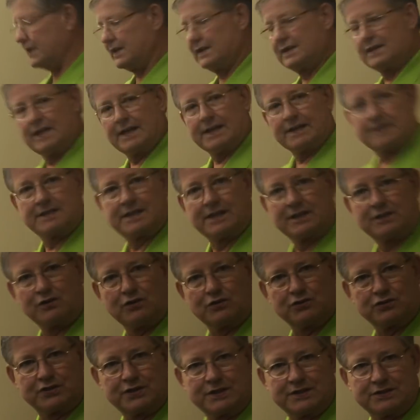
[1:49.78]
inlet that
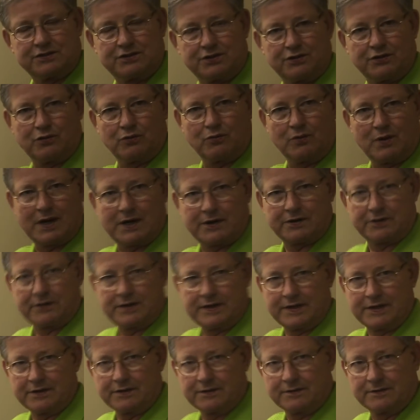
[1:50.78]
goes into the water
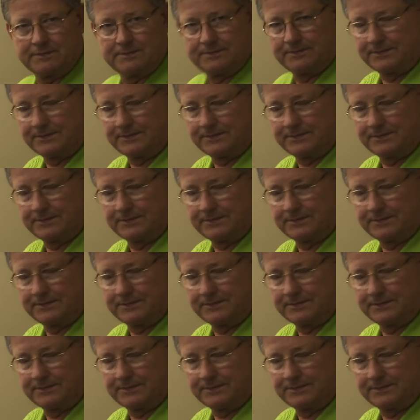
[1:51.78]
heater.